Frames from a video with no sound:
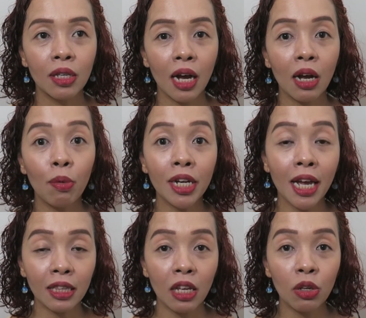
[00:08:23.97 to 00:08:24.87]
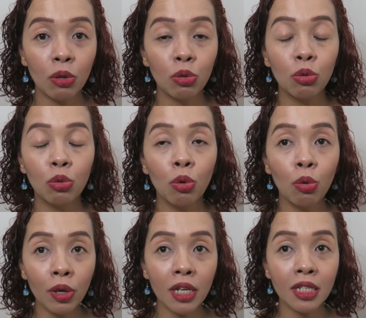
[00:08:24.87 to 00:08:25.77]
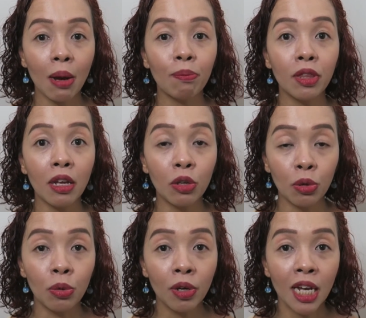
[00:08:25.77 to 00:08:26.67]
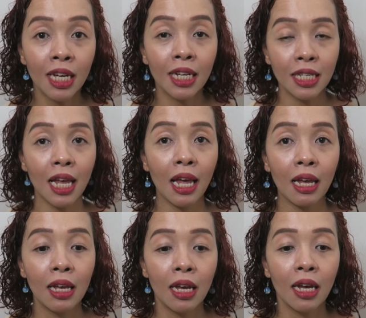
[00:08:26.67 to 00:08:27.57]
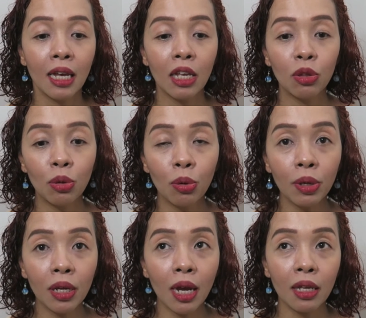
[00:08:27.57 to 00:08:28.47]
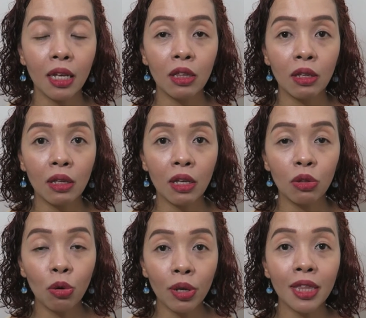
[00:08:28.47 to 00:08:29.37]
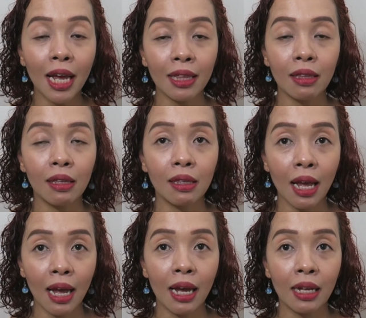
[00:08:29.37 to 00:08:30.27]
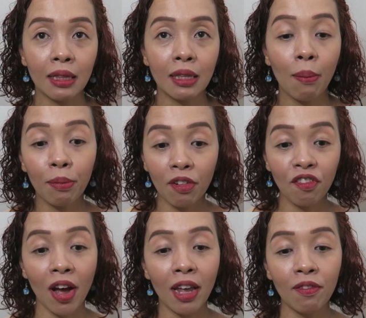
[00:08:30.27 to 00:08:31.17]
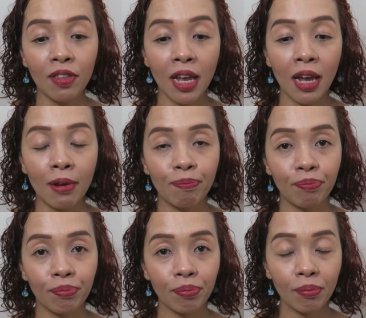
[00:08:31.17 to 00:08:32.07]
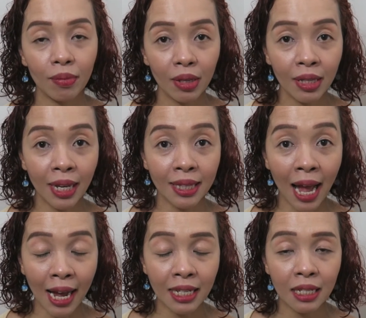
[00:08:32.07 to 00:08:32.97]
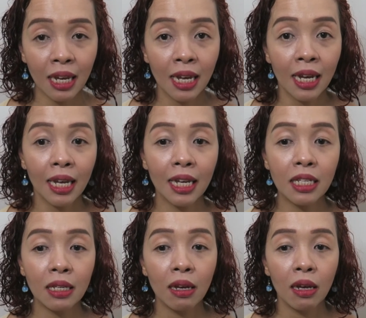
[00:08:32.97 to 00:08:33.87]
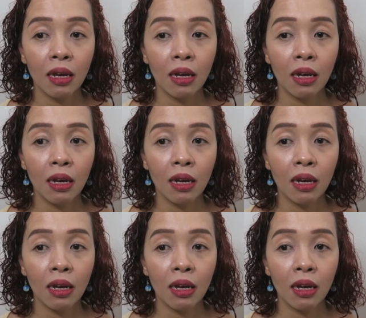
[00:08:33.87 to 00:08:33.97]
na gawin natin yung doing something new, kasi in doing that number 5 na task is